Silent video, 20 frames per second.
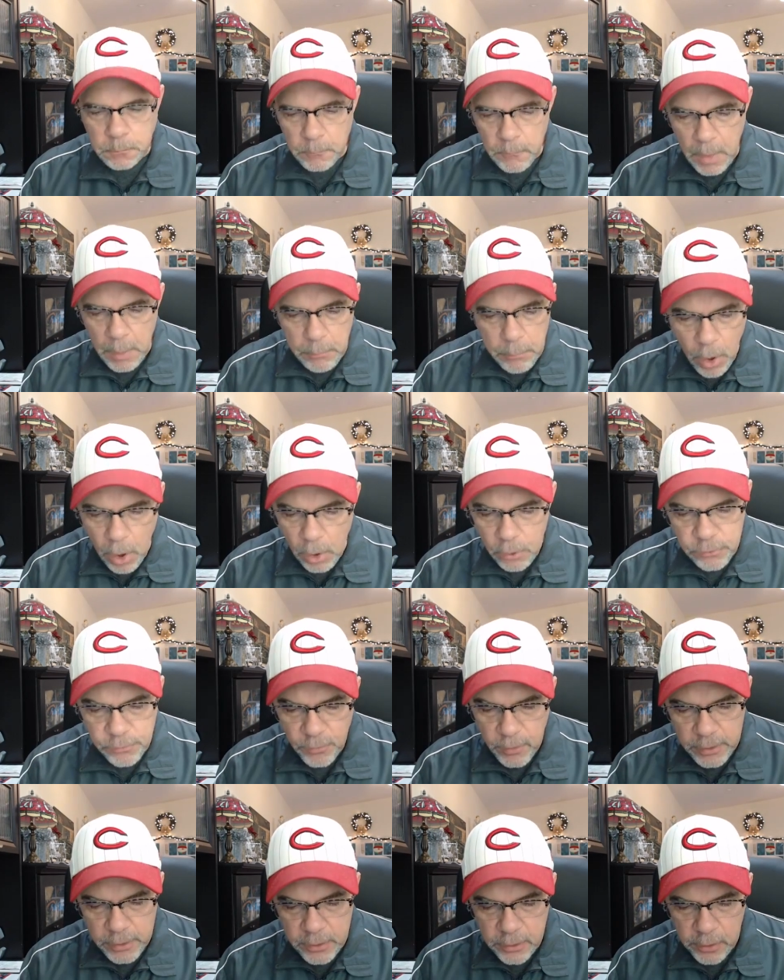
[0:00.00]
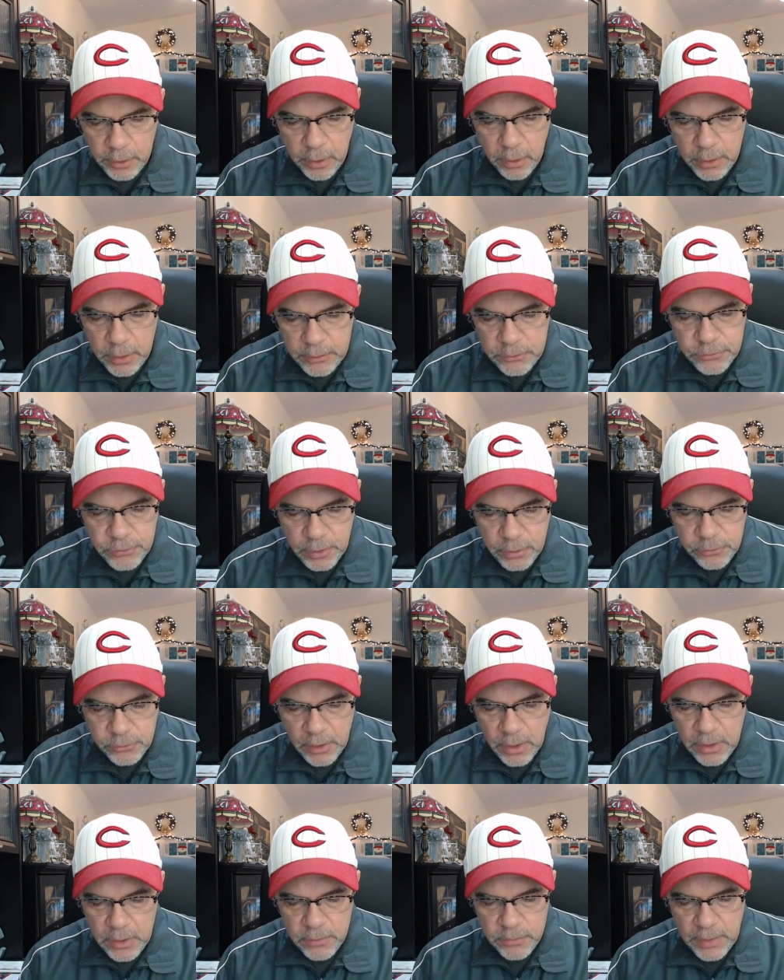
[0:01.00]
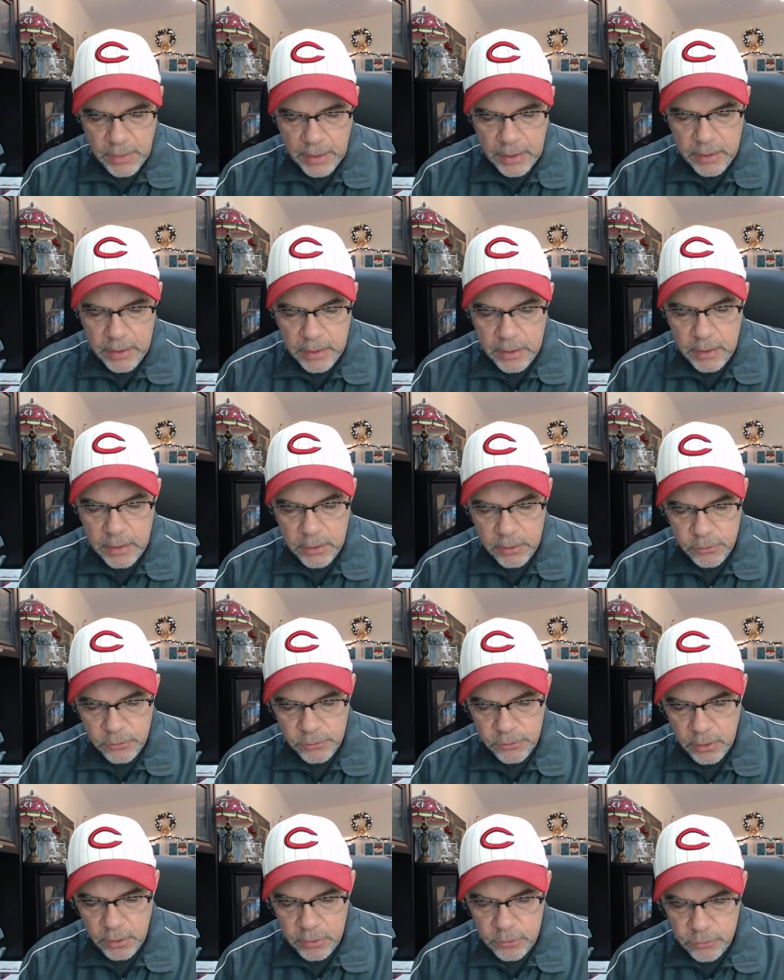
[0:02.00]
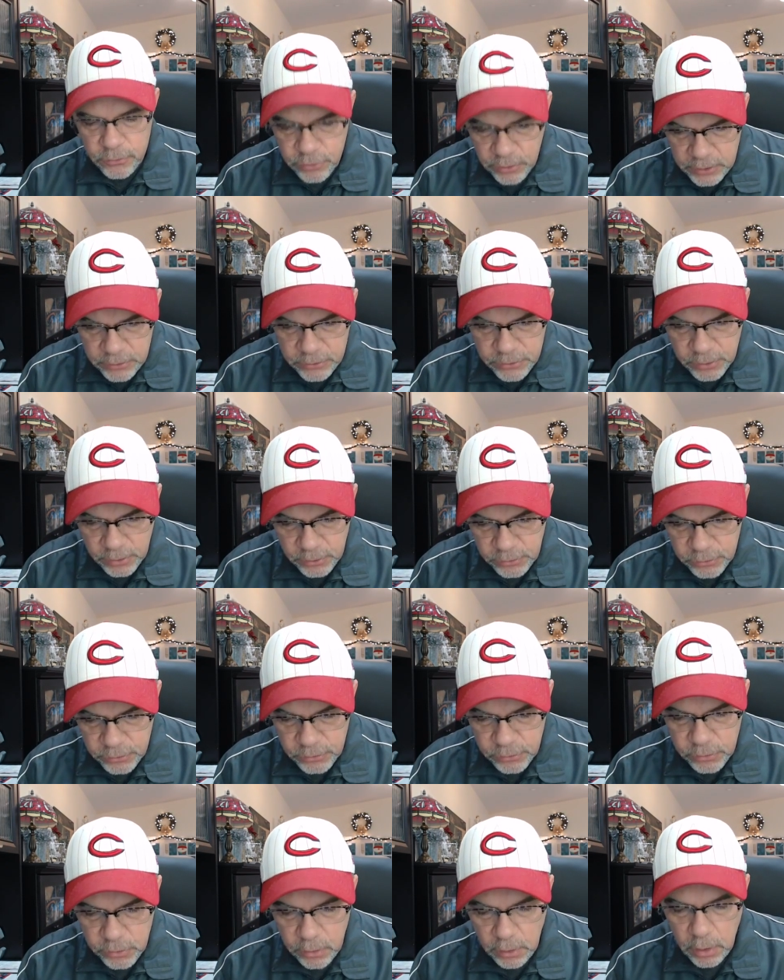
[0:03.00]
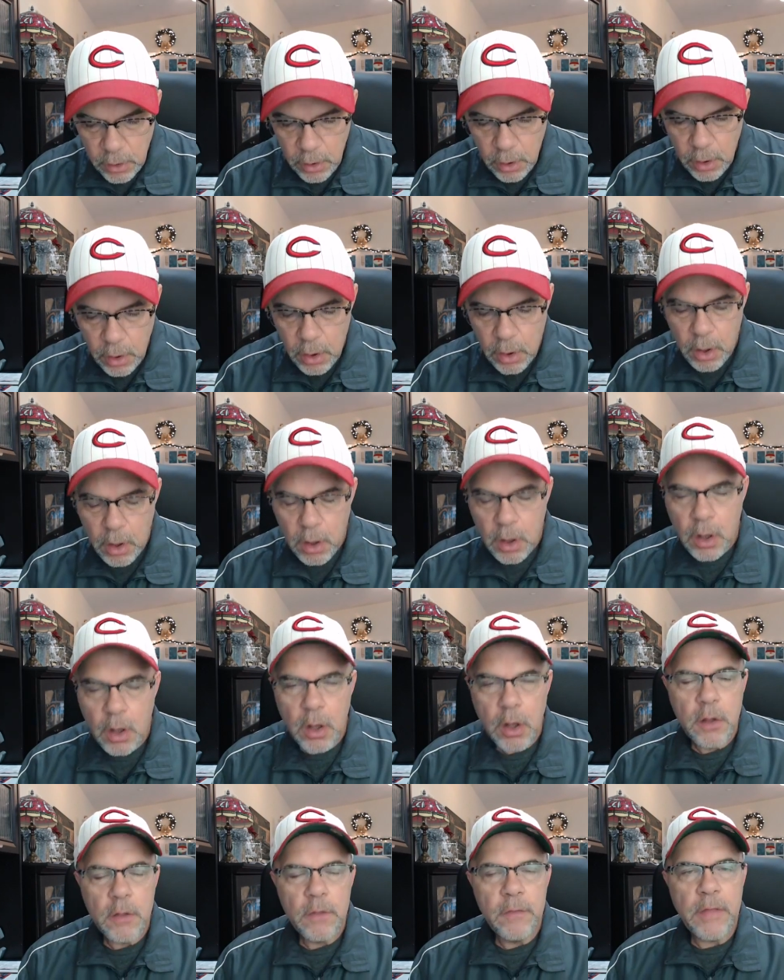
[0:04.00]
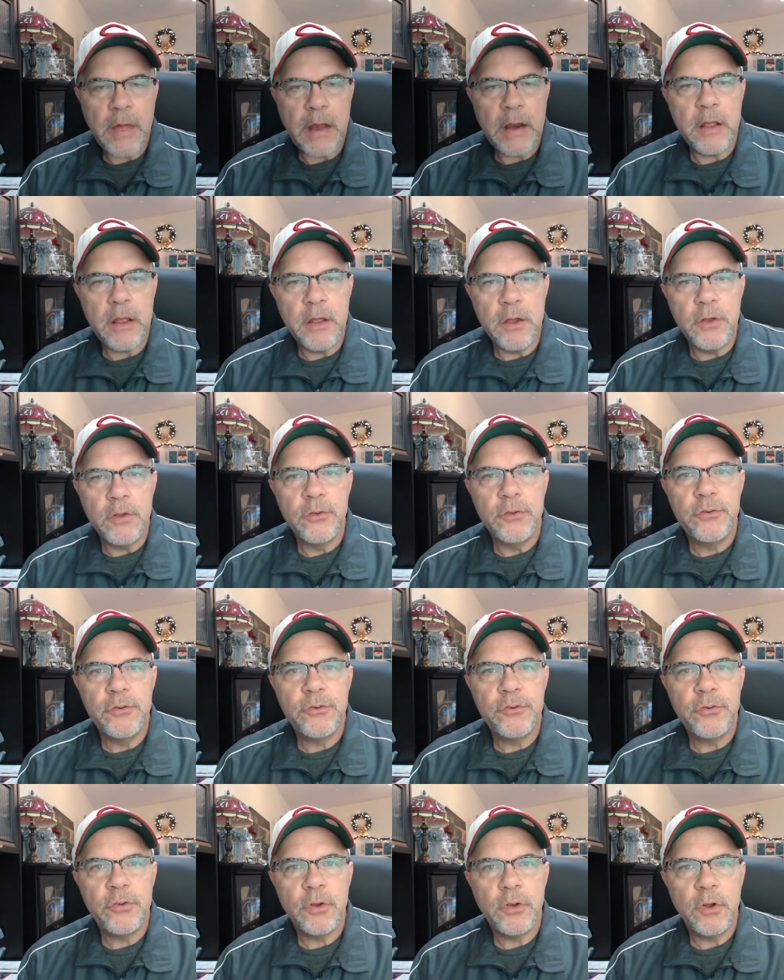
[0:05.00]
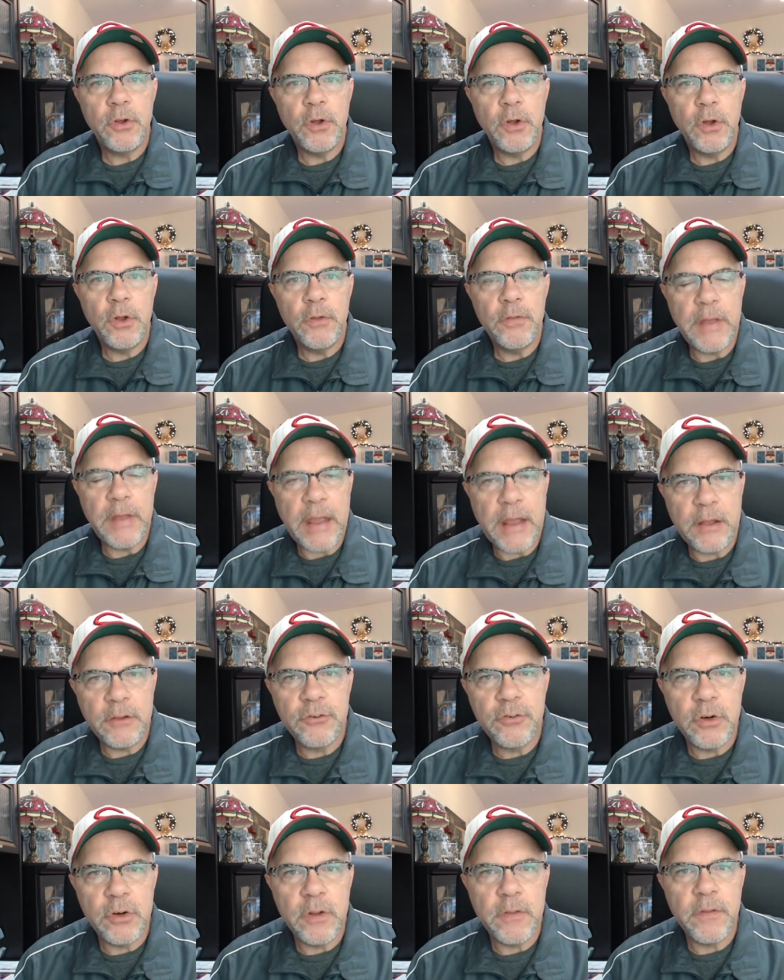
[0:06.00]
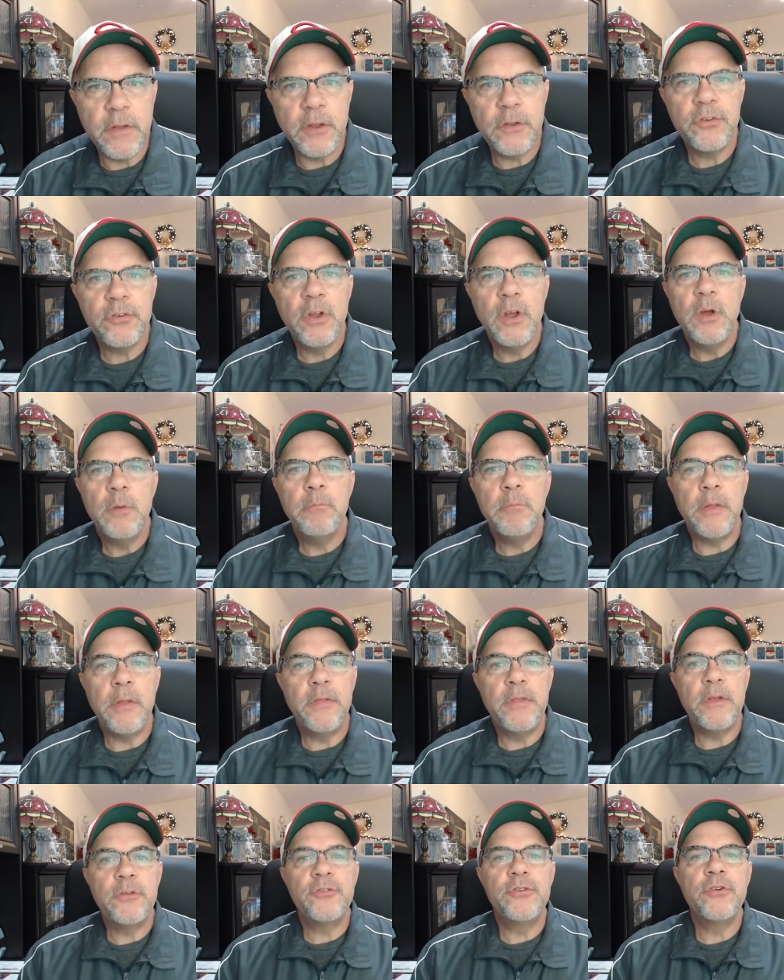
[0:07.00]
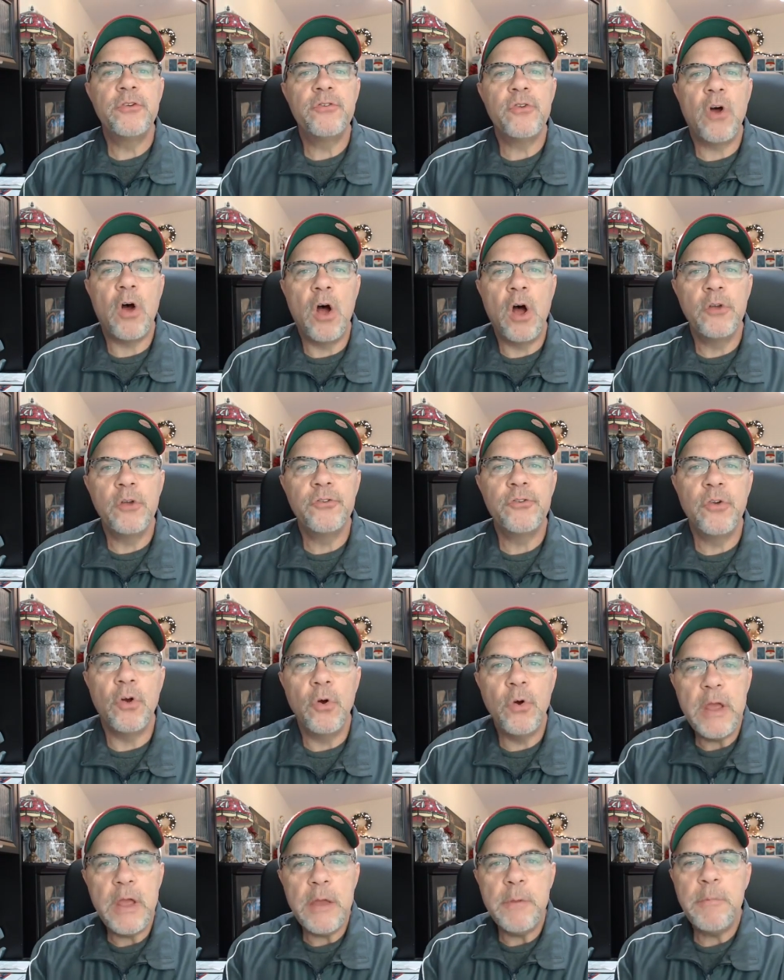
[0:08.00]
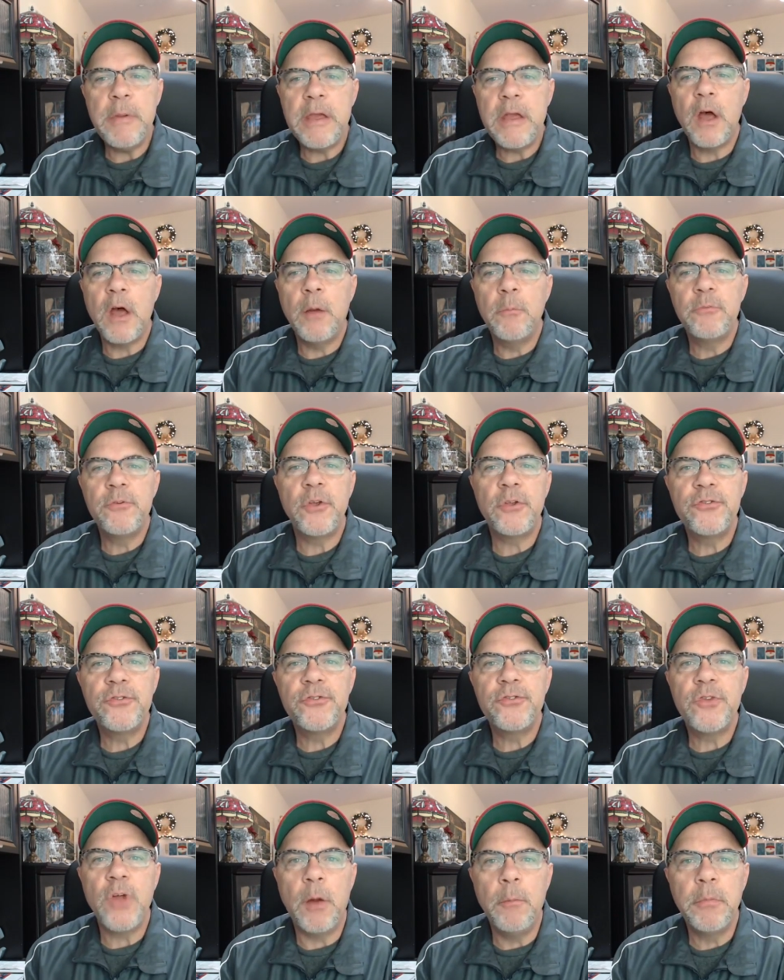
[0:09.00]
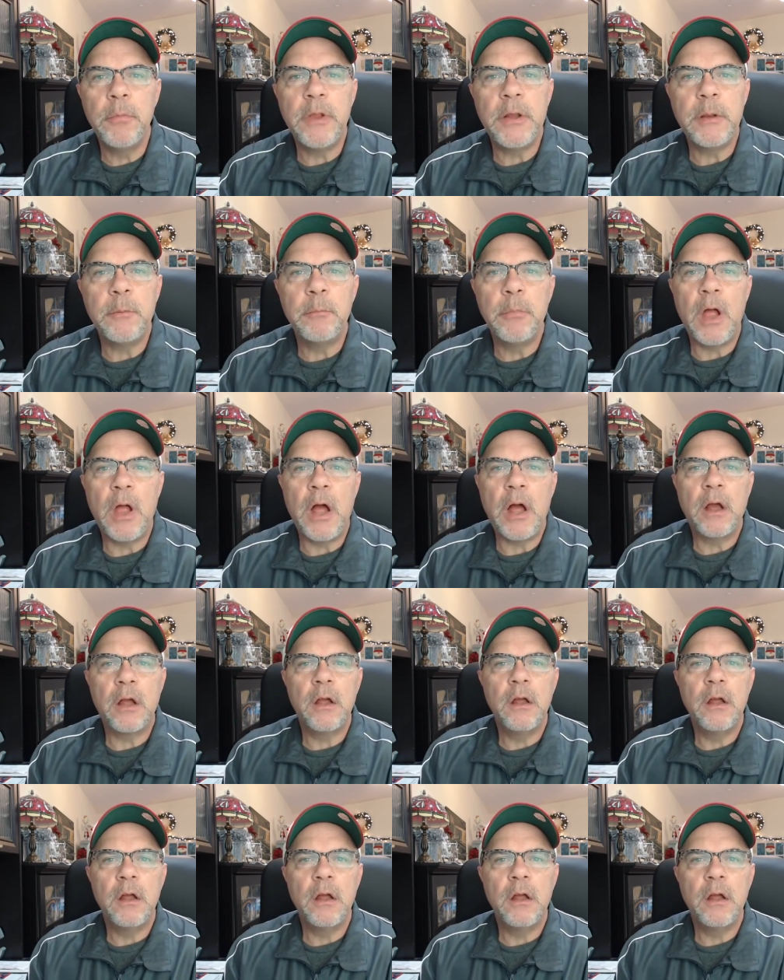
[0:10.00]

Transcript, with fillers: And Paul's very clear. He says that it is Jesus that is the answer to this, but this is also, he becomes a stumbling block